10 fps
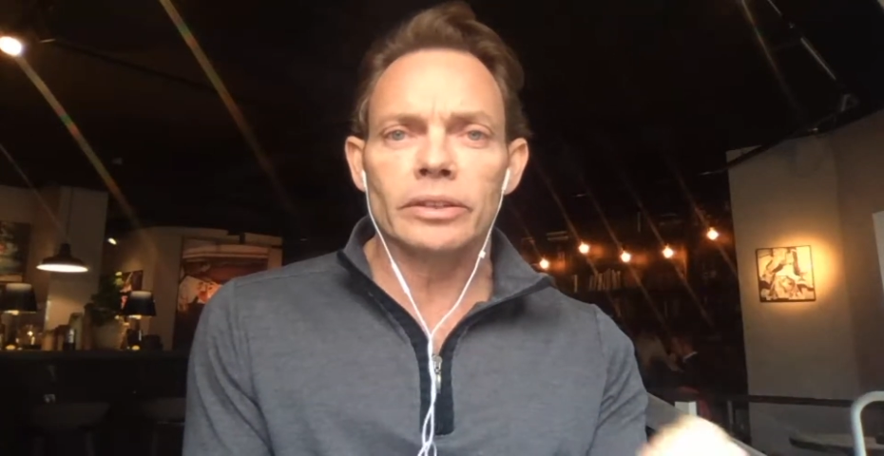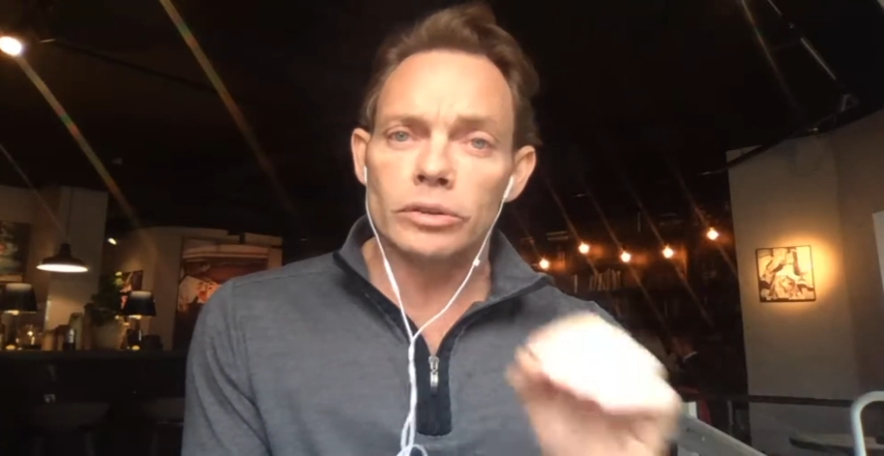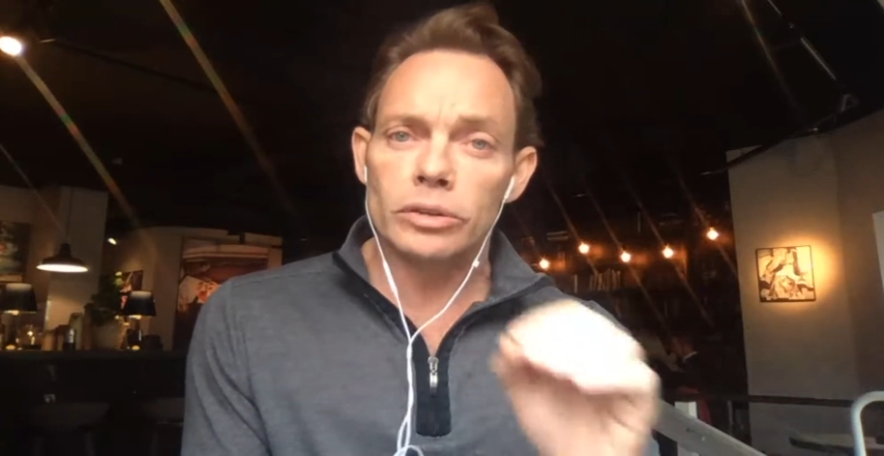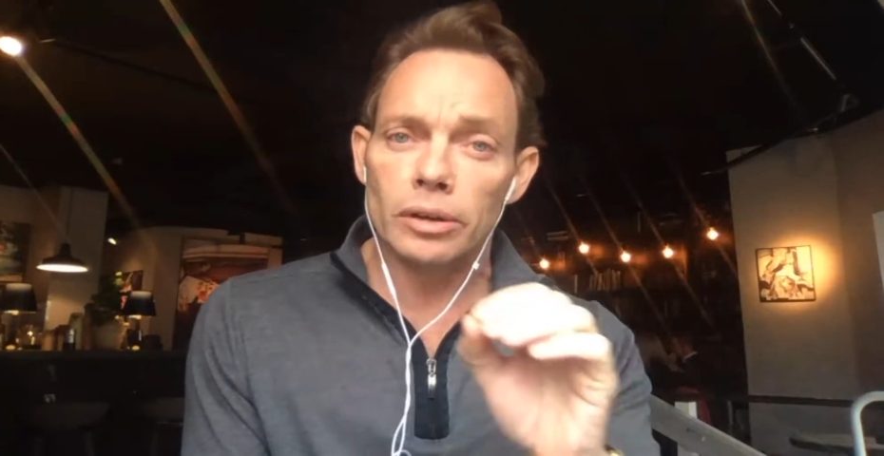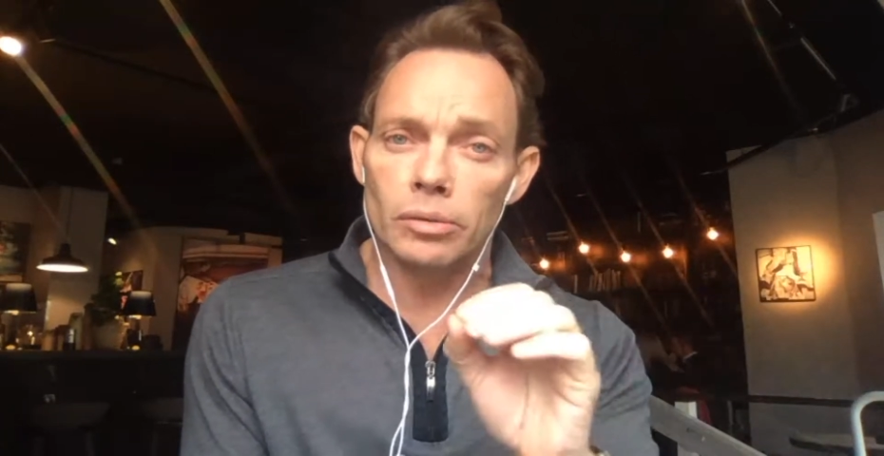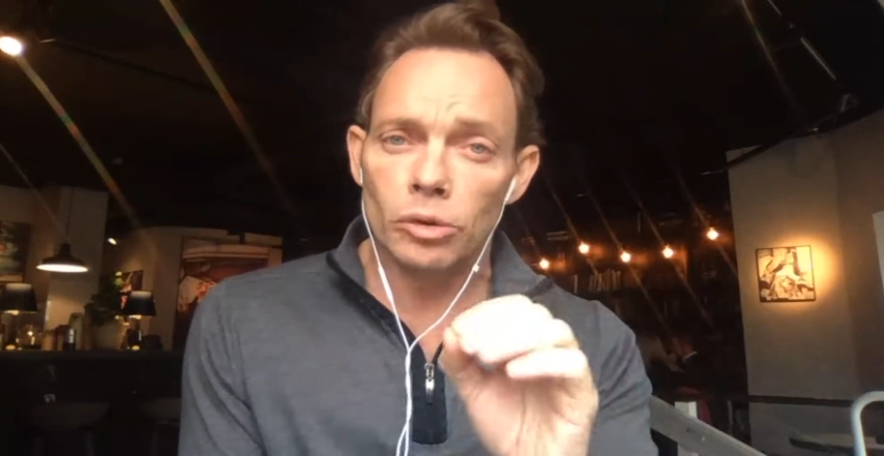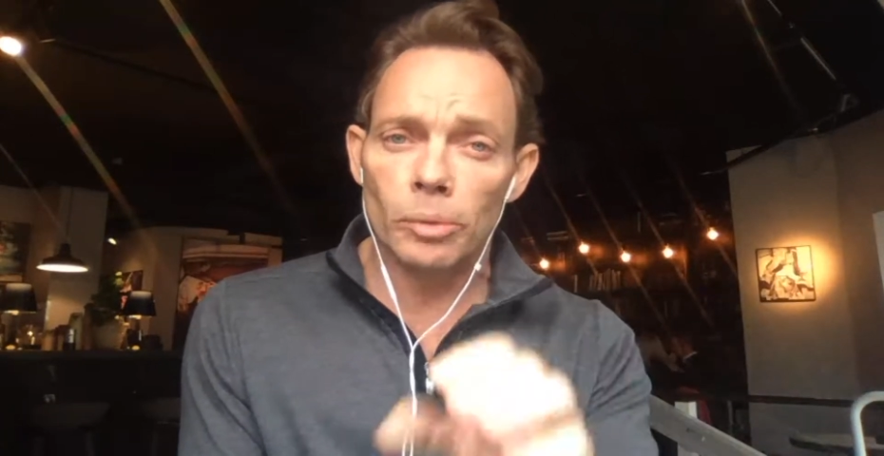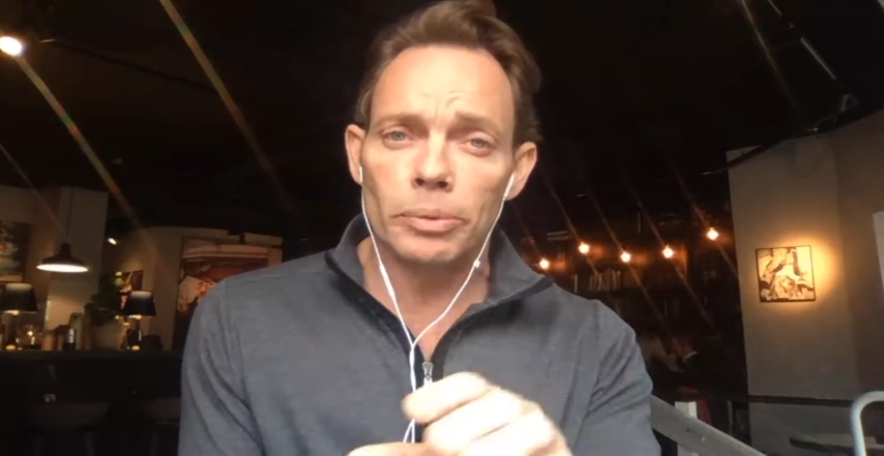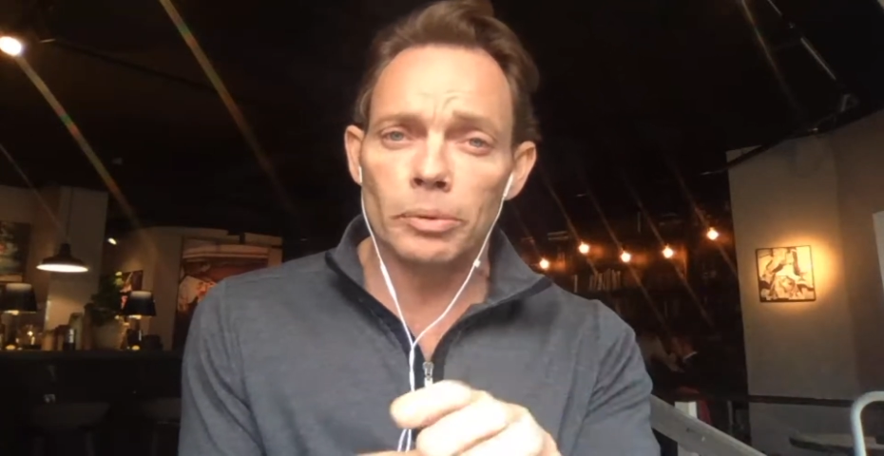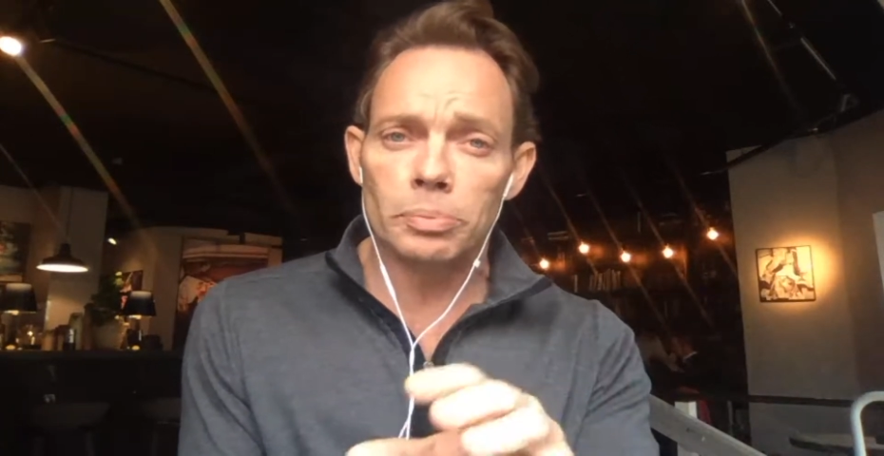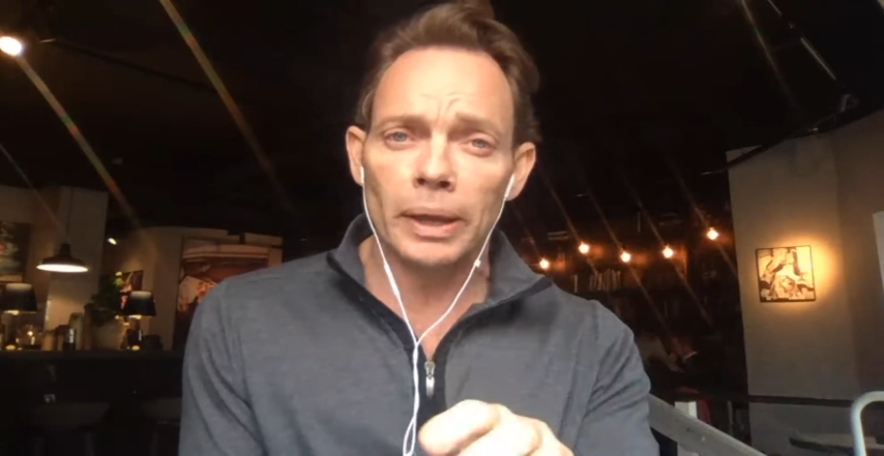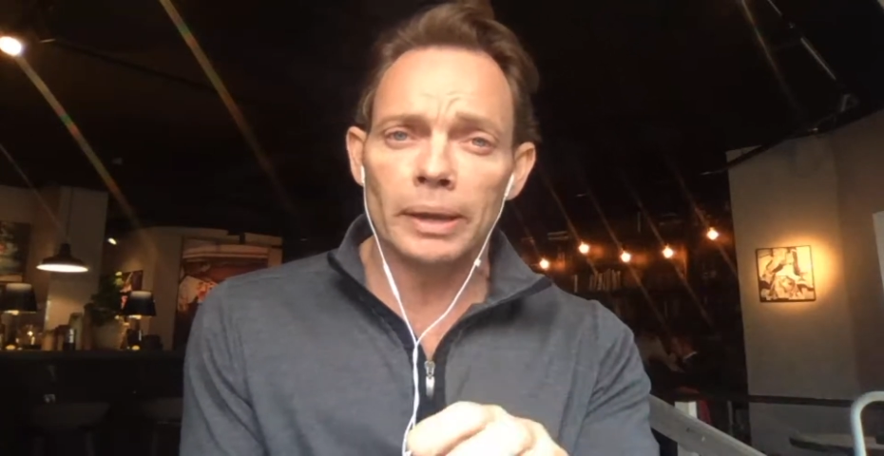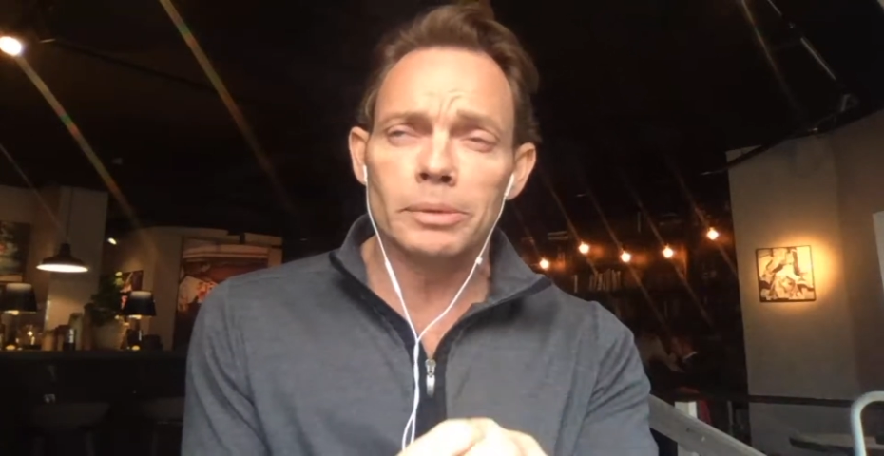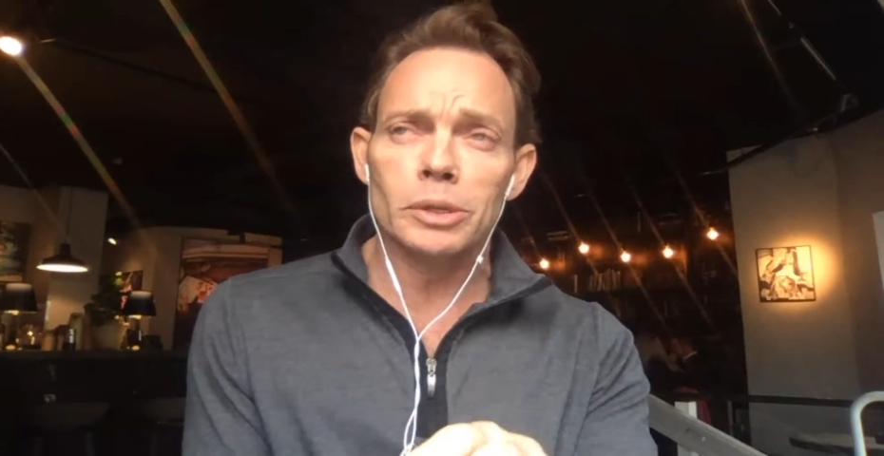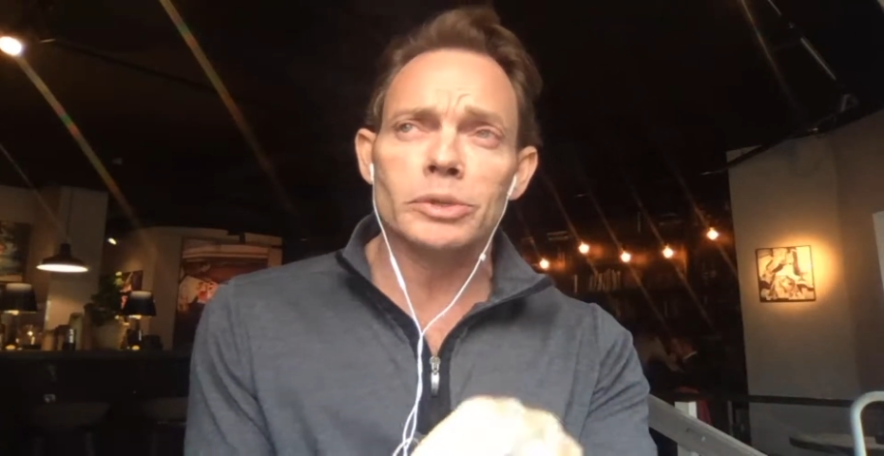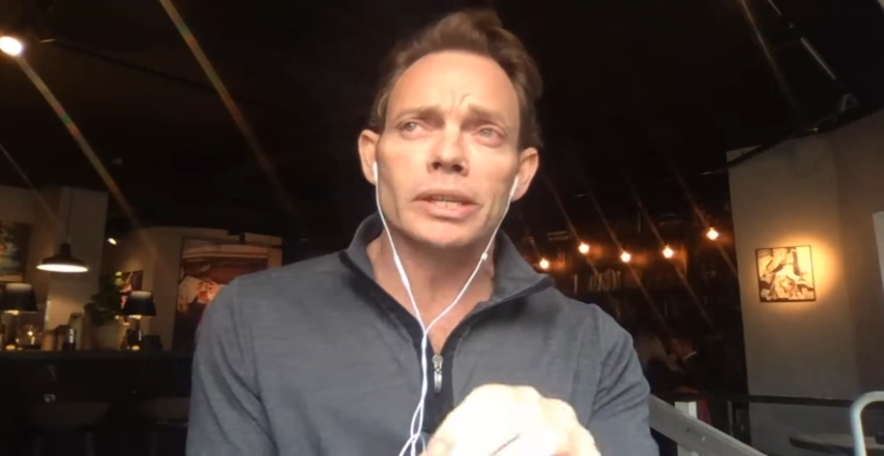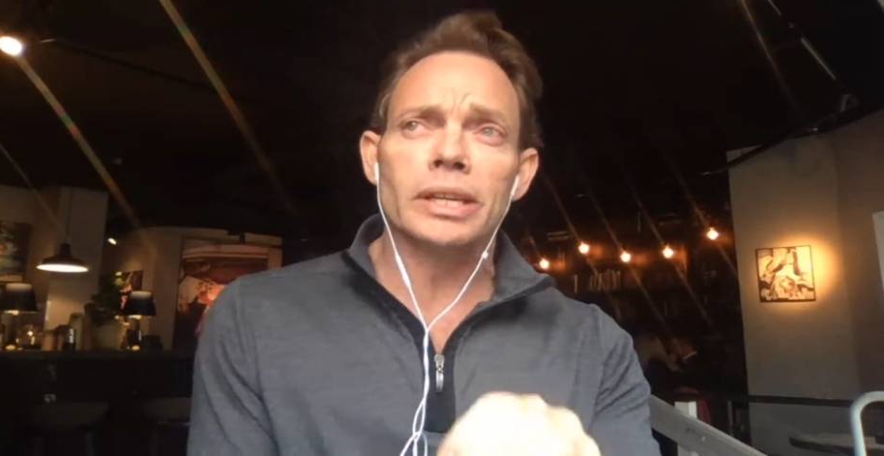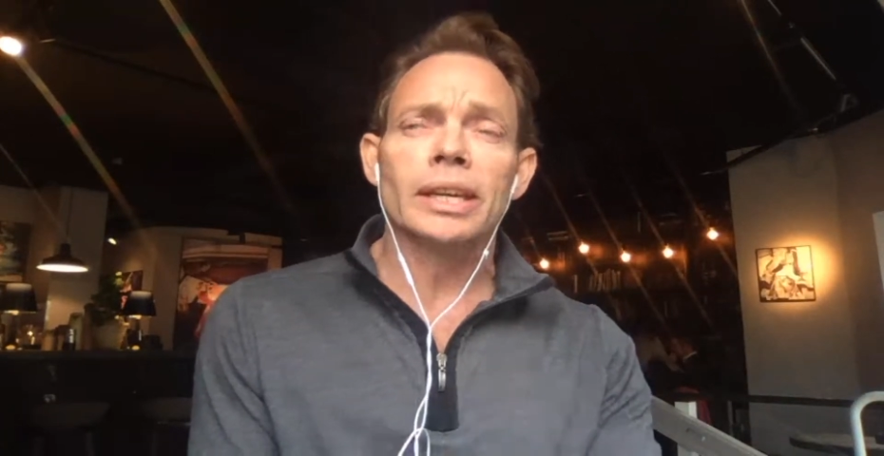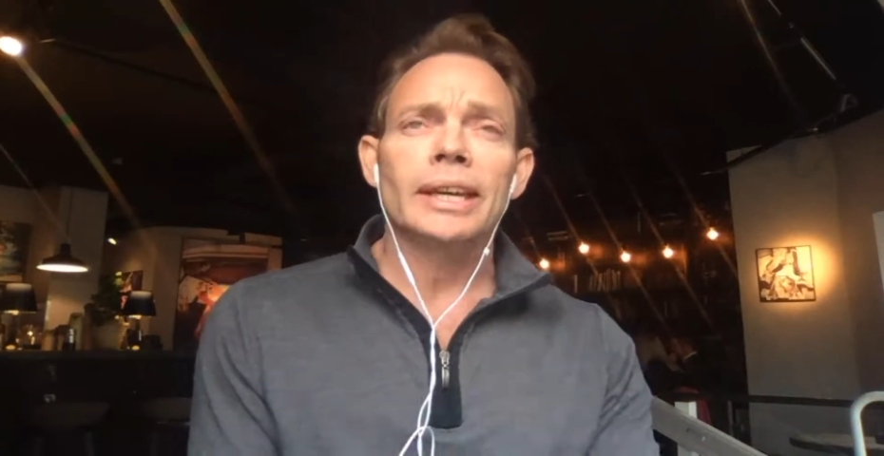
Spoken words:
and there was a group that was playing music.